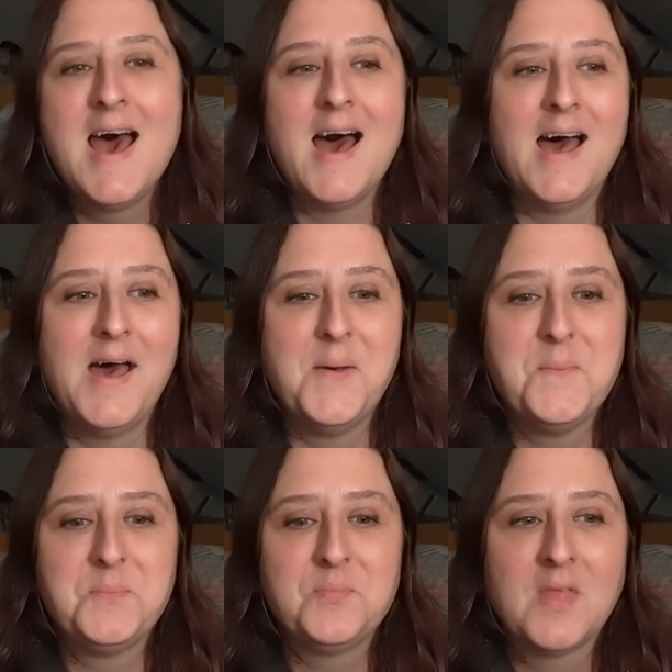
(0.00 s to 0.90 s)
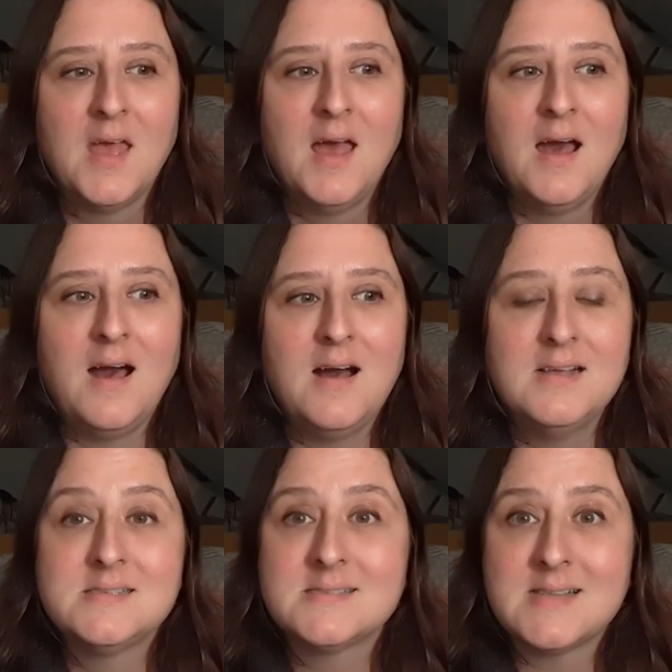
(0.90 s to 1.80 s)
um,
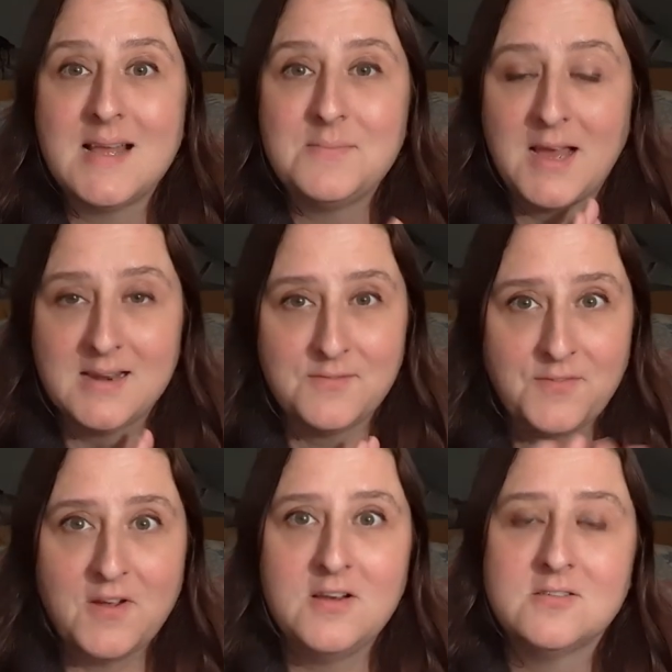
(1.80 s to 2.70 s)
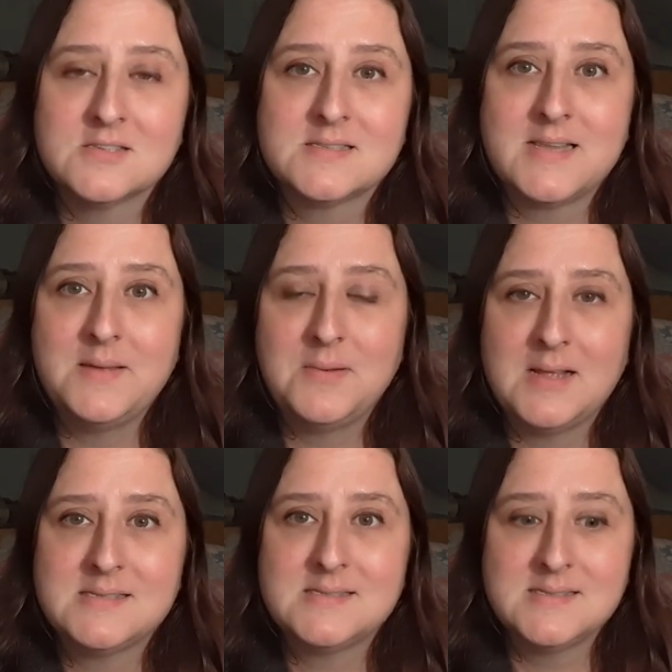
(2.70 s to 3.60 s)
I slept, I had a very long sleep
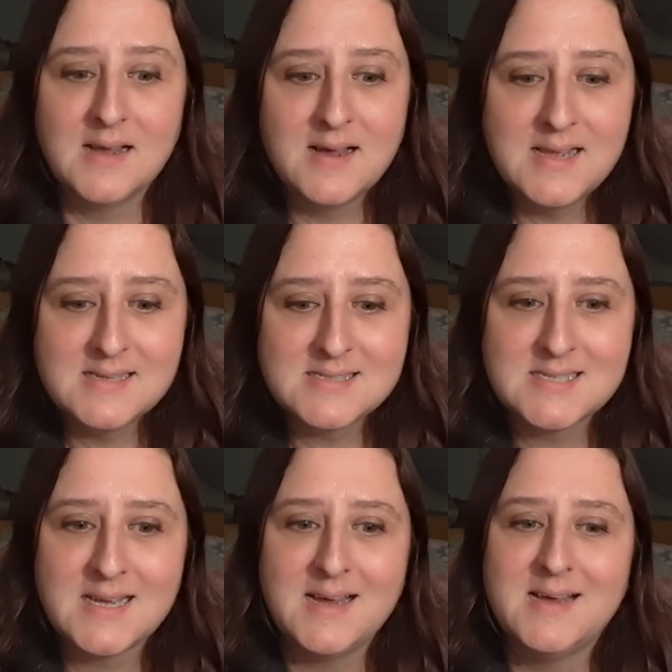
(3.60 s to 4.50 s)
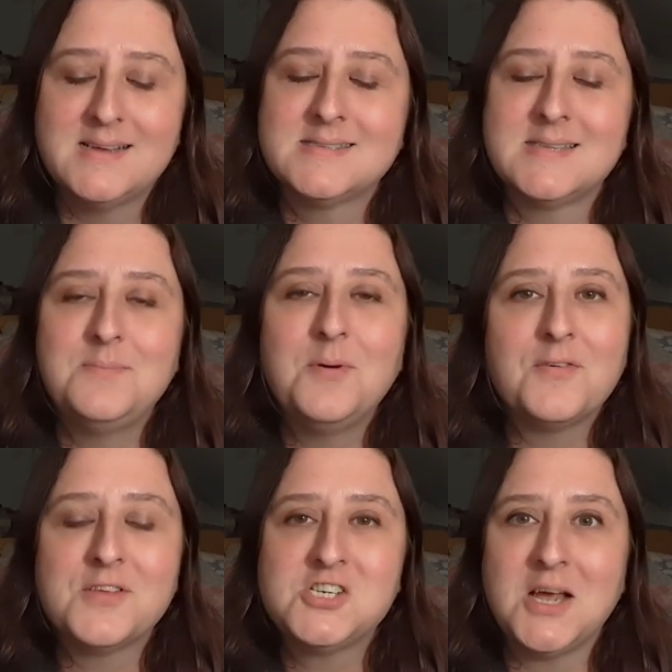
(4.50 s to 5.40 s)
last night, uh, sleep
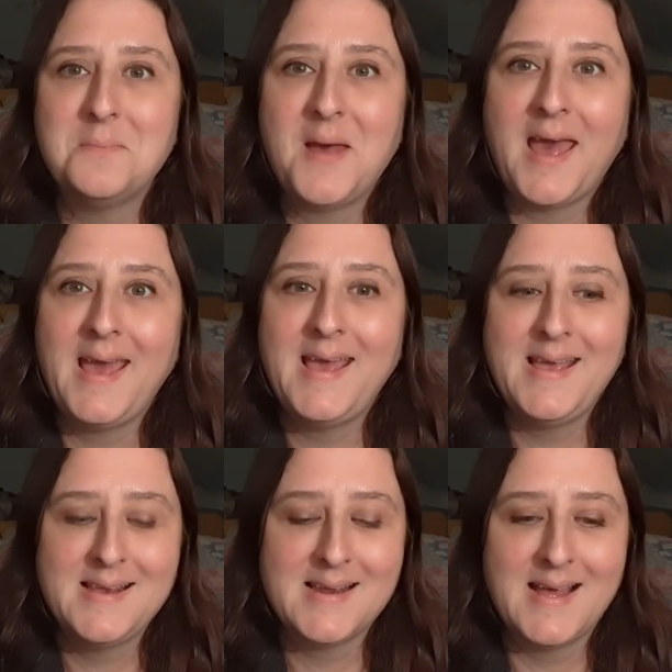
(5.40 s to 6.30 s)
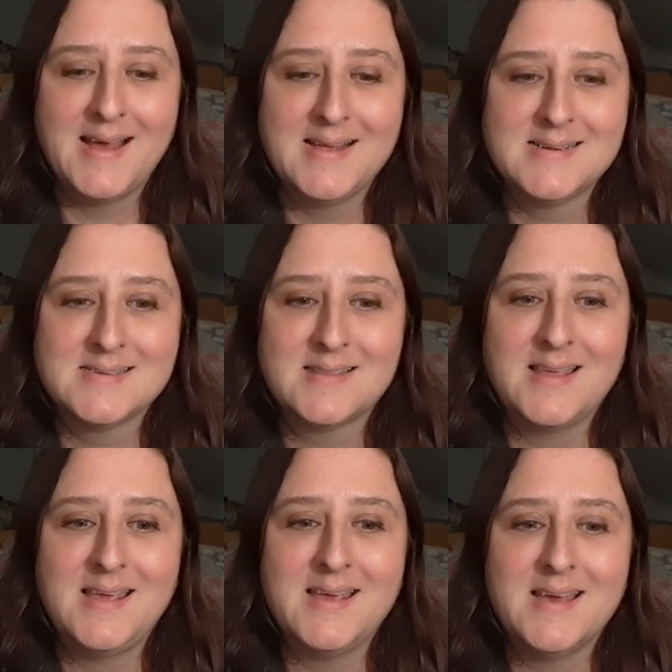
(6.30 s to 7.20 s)
off the champagne and
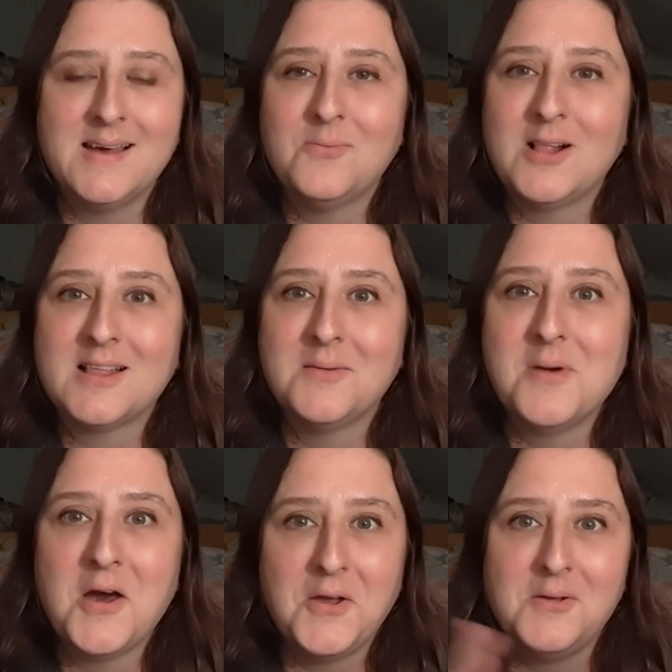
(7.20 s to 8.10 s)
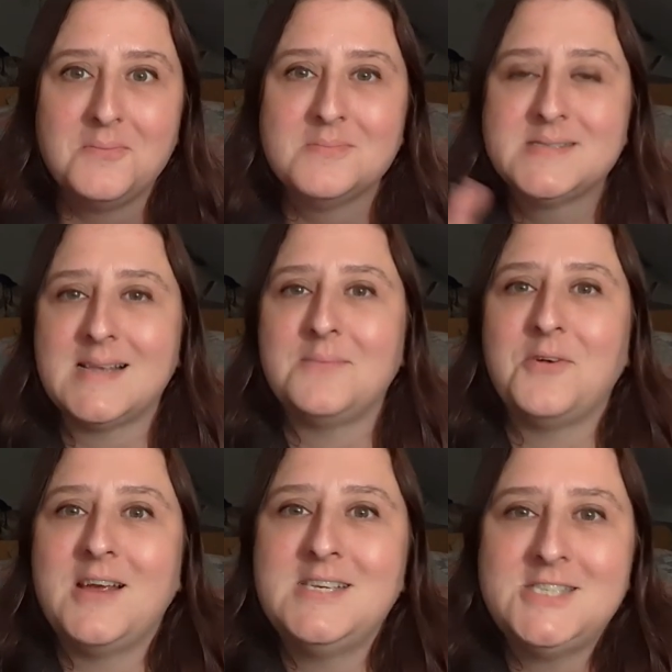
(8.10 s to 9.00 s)
the uh, welcome home
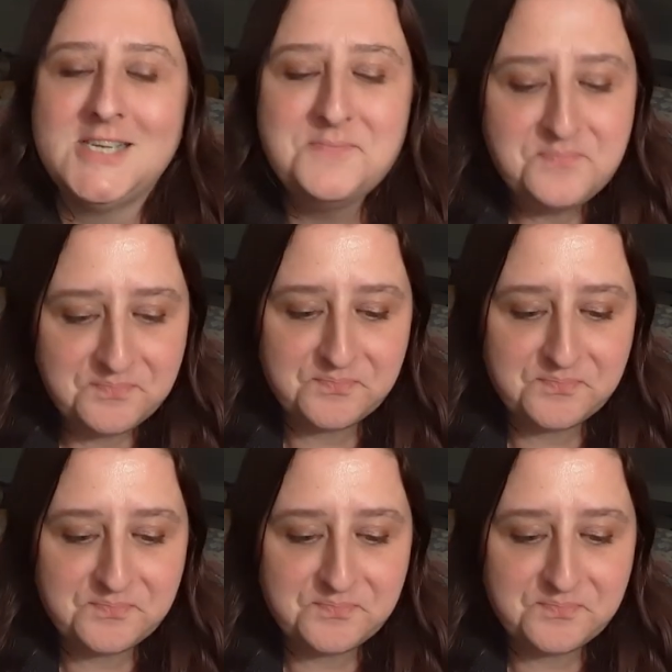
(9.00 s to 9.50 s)
celebration.